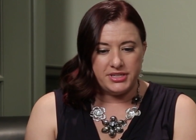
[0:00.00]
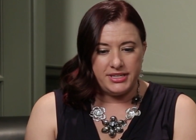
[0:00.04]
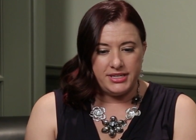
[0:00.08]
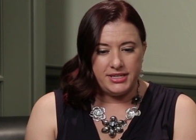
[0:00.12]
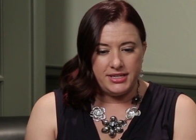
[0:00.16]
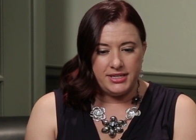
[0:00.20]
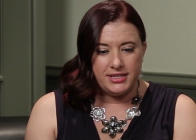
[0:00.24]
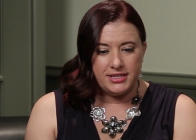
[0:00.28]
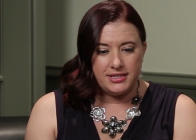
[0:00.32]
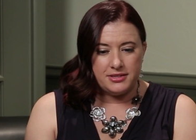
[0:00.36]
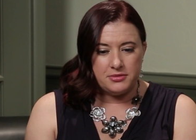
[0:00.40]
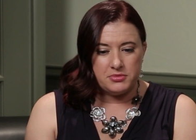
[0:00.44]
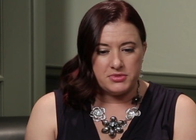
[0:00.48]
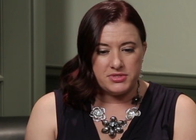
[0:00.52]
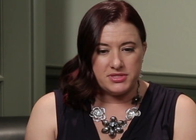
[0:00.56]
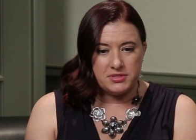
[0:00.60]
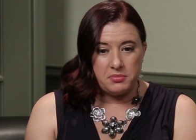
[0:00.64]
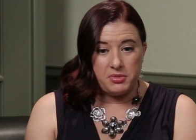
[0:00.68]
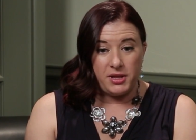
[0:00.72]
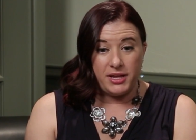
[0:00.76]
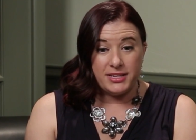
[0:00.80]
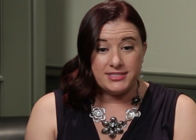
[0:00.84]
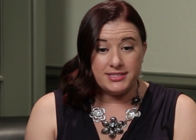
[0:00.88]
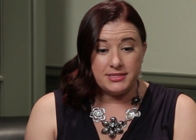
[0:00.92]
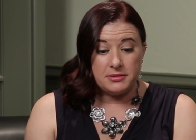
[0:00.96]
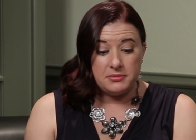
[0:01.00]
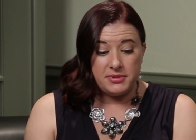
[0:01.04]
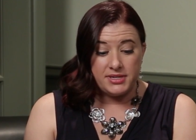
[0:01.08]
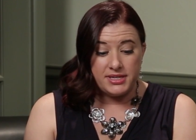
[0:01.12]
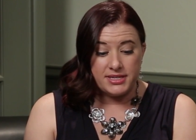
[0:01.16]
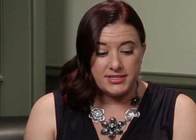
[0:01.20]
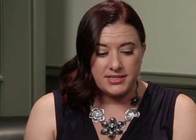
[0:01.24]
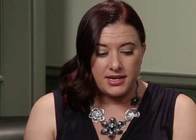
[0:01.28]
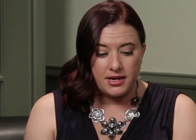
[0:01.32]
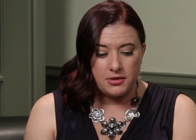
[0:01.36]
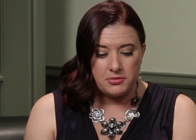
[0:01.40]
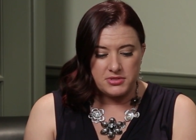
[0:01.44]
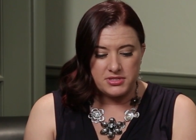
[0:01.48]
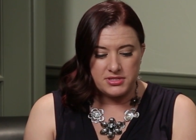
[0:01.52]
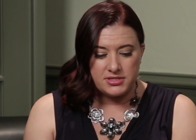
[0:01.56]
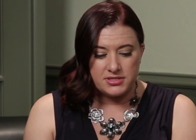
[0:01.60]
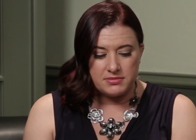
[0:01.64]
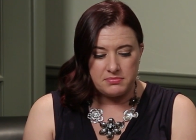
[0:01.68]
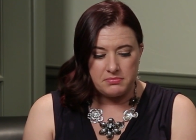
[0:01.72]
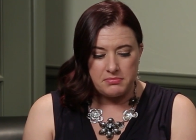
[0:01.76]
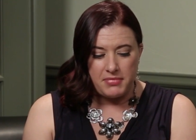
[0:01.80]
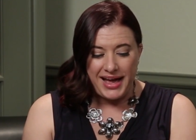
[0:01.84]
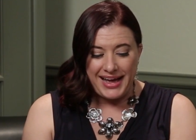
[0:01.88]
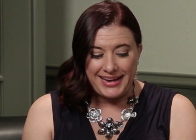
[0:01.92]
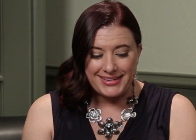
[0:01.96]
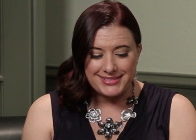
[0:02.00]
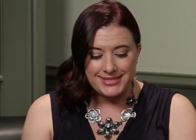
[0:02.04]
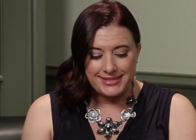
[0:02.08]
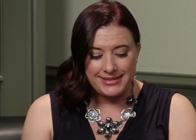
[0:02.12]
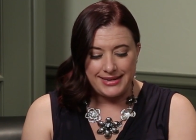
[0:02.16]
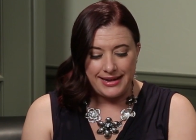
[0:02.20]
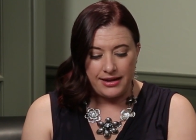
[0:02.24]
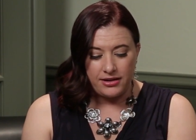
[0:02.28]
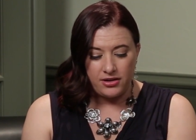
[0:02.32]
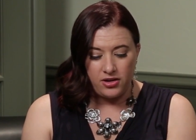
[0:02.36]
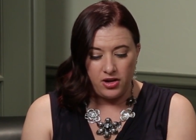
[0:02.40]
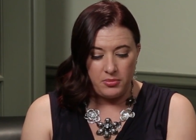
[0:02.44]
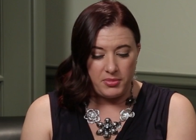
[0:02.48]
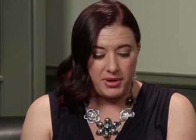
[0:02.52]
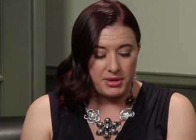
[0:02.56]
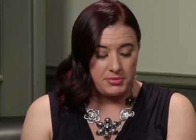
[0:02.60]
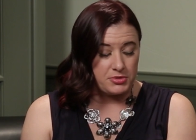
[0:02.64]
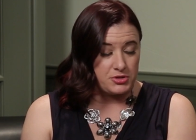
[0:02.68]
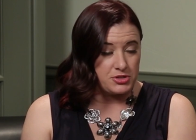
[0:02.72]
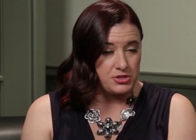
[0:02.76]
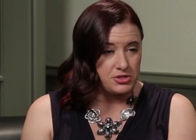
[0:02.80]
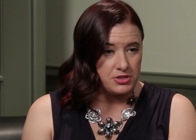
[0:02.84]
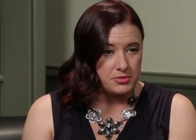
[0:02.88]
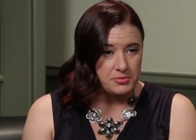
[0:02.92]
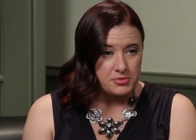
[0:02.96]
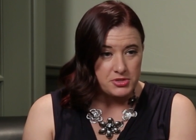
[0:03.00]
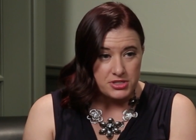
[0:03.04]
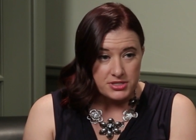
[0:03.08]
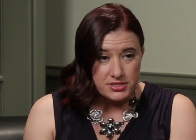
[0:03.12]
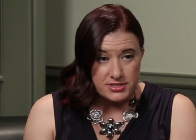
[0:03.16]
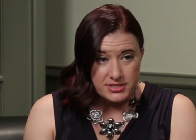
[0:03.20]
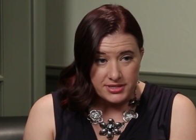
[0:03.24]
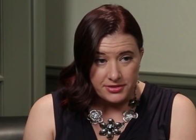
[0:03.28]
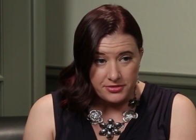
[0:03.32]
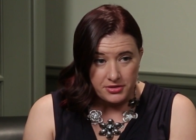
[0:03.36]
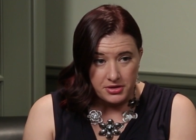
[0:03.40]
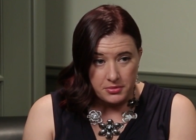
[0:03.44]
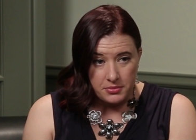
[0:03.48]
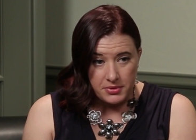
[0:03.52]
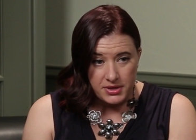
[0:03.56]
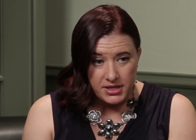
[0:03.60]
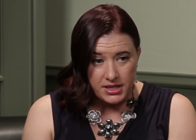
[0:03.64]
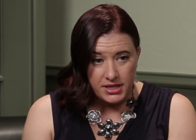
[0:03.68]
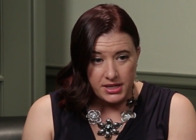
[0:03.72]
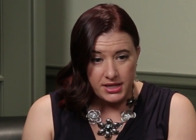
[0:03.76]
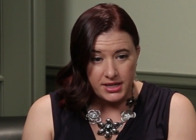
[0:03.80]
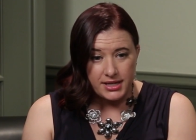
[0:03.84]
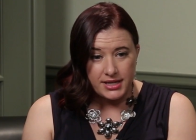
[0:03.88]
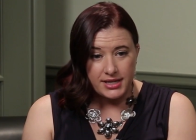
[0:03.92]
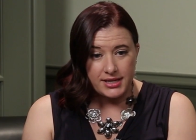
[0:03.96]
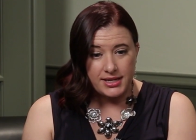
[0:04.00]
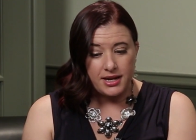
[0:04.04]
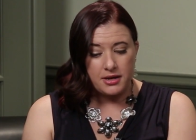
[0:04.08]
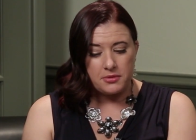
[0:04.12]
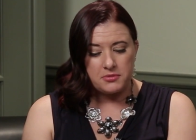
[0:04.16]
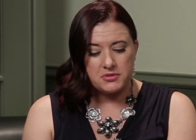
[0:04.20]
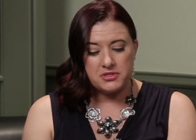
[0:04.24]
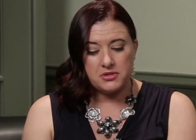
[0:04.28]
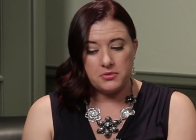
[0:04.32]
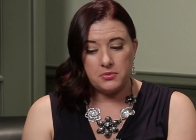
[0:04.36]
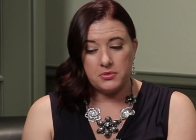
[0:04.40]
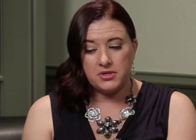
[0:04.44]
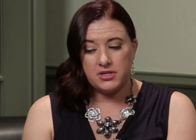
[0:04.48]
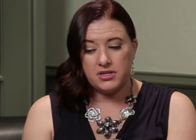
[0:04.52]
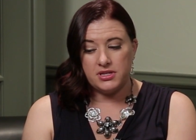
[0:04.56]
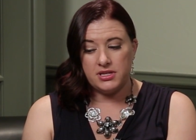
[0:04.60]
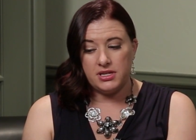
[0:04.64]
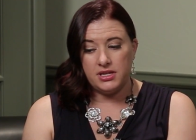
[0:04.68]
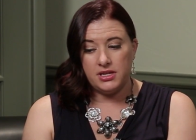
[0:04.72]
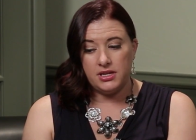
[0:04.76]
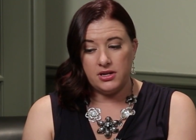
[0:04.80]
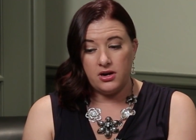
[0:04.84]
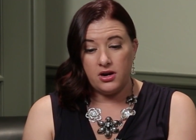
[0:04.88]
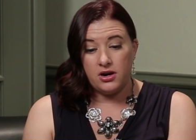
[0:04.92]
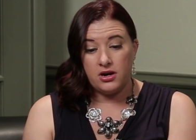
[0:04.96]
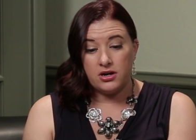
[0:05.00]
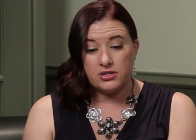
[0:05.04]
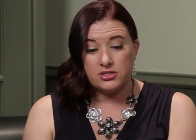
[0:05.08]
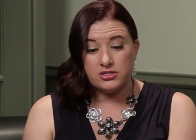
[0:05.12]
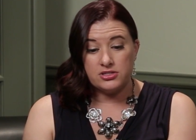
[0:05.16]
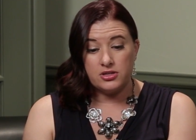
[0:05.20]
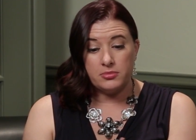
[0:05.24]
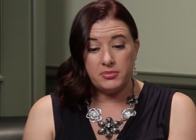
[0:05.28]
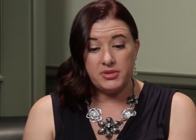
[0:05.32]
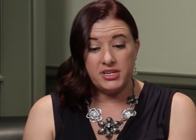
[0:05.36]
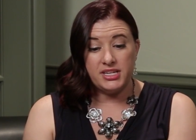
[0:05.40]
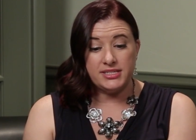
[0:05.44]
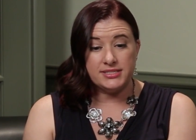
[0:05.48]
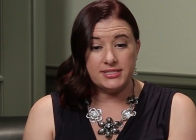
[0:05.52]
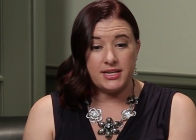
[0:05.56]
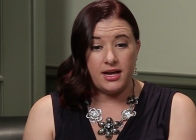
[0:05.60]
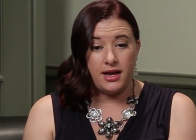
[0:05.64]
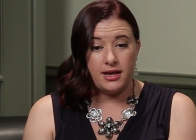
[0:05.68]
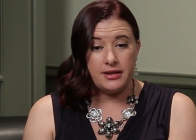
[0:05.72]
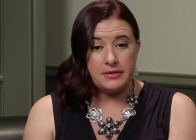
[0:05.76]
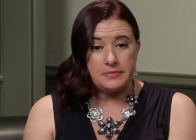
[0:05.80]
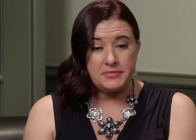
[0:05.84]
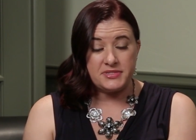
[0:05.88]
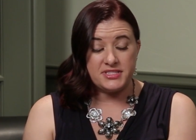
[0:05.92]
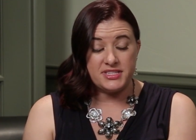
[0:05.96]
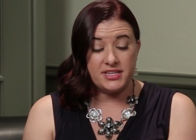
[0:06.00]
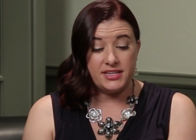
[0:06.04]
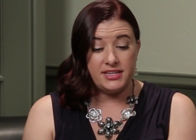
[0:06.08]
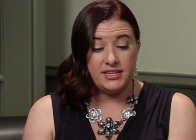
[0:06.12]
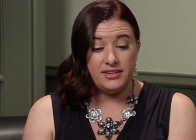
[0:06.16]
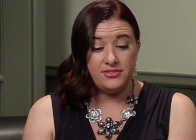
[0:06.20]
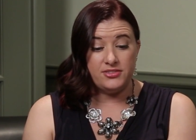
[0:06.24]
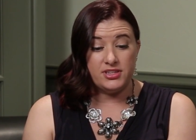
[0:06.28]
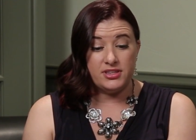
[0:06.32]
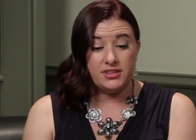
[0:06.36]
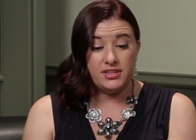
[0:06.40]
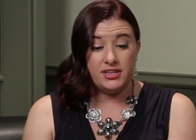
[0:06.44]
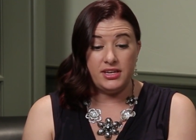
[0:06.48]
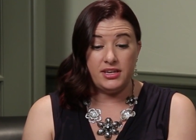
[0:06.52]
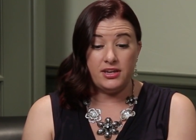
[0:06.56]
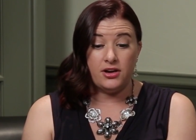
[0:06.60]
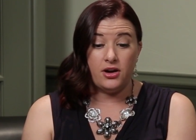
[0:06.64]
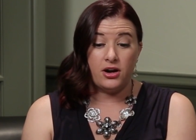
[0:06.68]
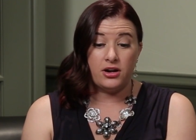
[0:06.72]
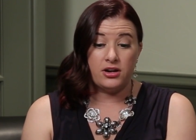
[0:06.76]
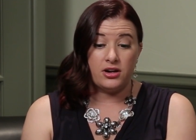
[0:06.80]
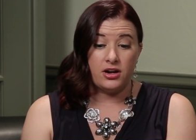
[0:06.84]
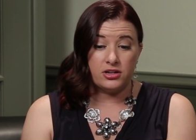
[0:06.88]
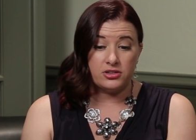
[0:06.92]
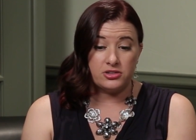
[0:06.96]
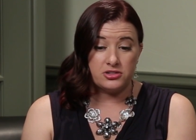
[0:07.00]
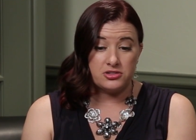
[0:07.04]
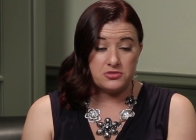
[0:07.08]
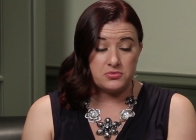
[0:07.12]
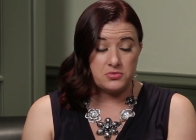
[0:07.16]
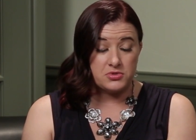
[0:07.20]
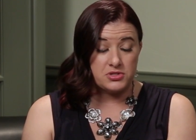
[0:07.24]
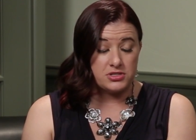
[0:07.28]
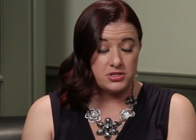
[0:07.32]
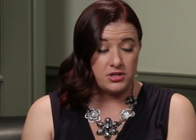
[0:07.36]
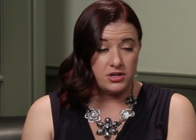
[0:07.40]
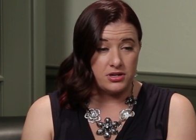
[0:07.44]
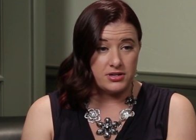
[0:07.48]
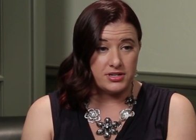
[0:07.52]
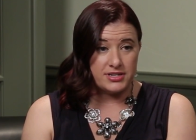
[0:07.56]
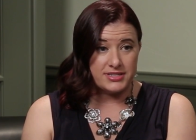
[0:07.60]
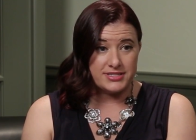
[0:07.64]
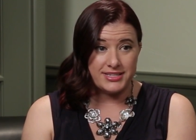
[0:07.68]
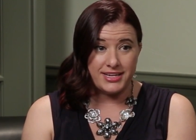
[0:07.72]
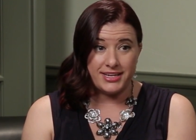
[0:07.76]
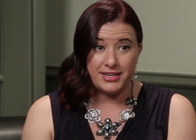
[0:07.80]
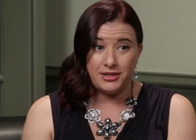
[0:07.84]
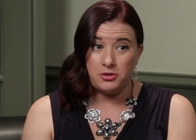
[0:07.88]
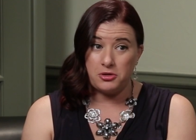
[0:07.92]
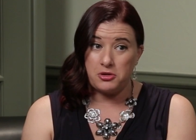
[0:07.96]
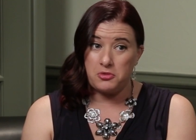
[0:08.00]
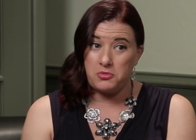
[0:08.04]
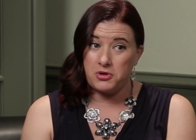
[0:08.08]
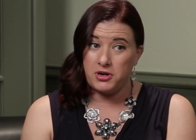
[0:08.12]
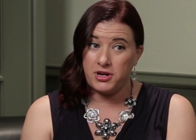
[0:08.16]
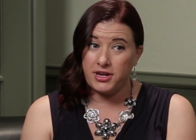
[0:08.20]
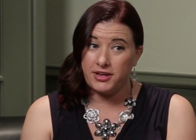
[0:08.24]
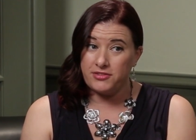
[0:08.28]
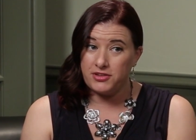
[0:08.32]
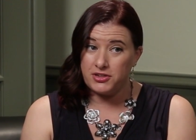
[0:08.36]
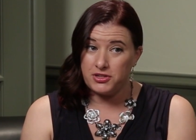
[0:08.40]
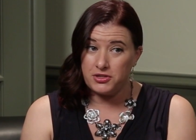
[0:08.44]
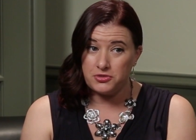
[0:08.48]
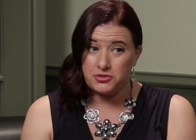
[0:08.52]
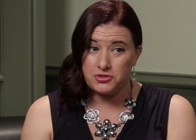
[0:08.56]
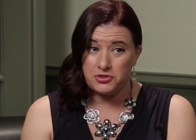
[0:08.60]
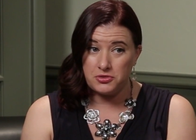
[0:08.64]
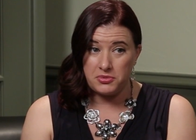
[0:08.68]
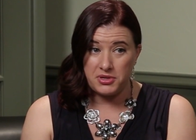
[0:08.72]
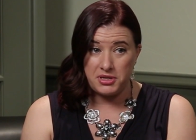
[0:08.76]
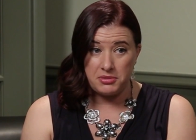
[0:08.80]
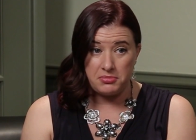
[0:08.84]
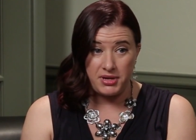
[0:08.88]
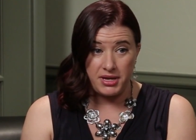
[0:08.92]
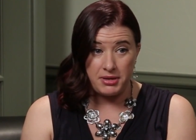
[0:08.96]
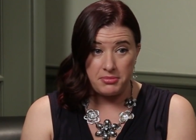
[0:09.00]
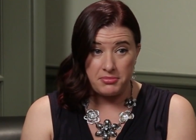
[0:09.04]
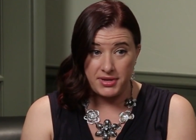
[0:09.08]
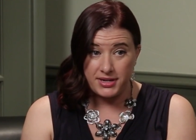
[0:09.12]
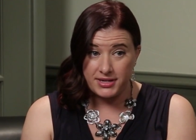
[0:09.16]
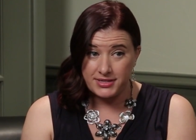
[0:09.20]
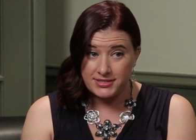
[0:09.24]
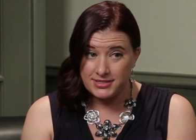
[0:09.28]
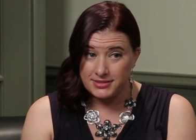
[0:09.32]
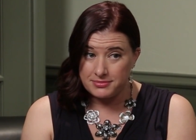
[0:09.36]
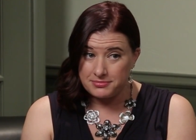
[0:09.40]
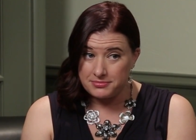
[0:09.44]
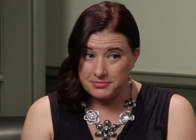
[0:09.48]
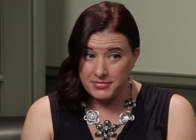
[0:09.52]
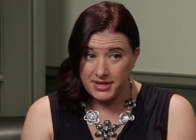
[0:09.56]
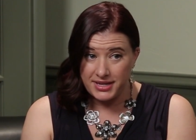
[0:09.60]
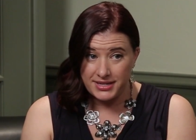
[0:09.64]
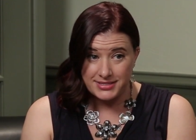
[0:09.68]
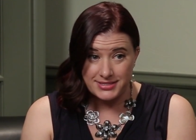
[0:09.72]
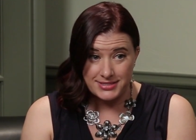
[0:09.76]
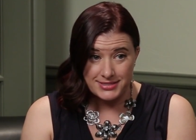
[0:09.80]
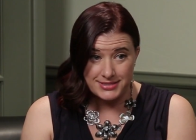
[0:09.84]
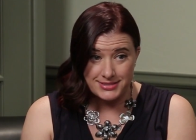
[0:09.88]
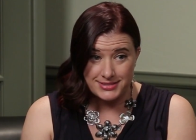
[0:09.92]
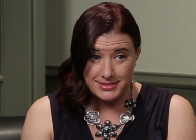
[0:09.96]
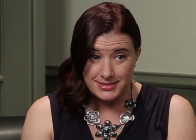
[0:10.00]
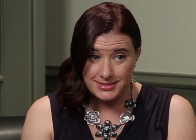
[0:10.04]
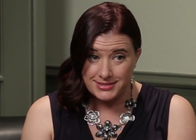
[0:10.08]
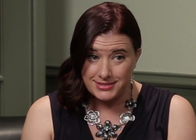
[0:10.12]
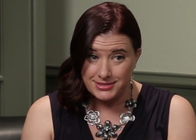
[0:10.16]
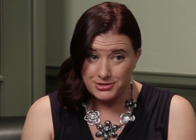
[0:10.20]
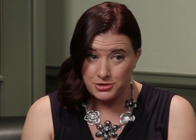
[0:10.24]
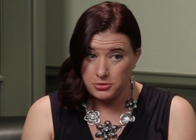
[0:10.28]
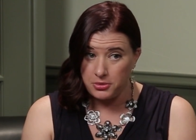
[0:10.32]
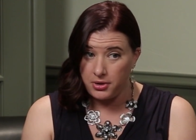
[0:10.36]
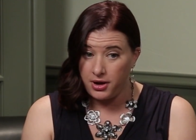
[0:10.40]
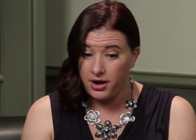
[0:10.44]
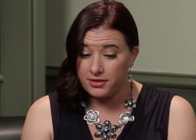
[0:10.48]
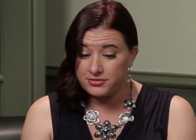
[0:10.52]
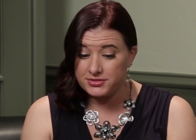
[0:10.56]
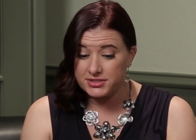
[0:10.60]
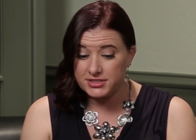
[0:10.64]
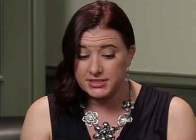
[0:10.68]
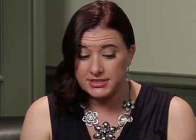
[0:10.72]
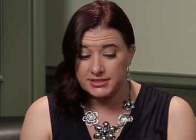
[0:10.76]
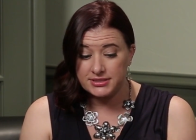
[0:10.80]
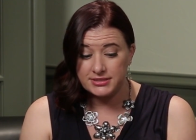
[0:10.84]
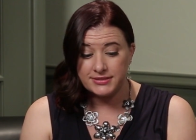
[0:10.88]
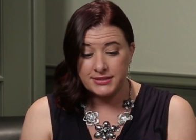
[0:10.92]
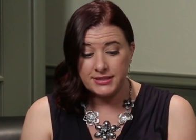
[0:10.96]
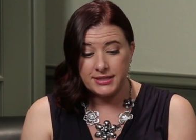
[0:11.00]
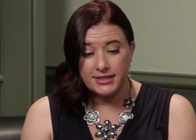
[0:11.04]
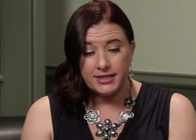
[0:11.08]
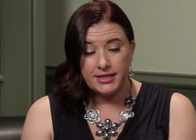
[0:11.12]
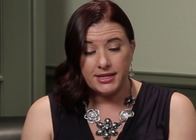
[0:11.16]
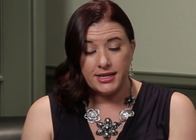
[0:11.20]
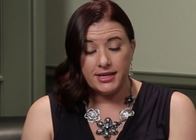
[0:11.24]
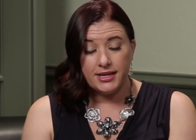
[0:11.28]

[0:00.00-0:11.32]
Reed, it was a blessing because I was maxing out all my prescriptions every week, and I was going to the ER so many times that even the ER doctors were starting to say, look, we're giving you too many pain medicines too often.